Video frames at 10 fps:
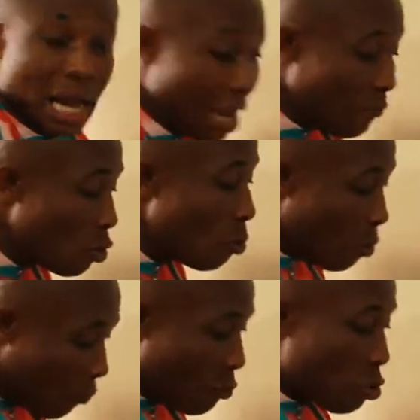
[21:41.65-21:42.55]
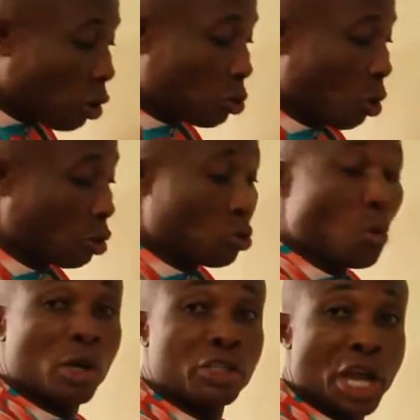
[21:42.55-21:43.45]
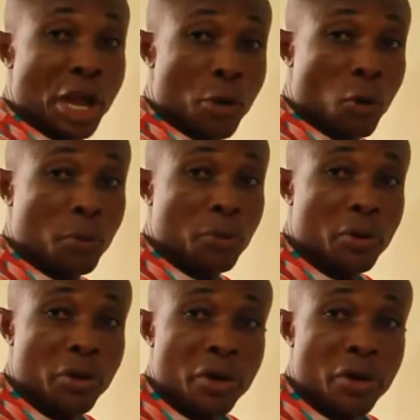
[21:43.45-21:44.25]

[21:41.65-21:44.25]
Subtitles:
If you move northward towards Europe,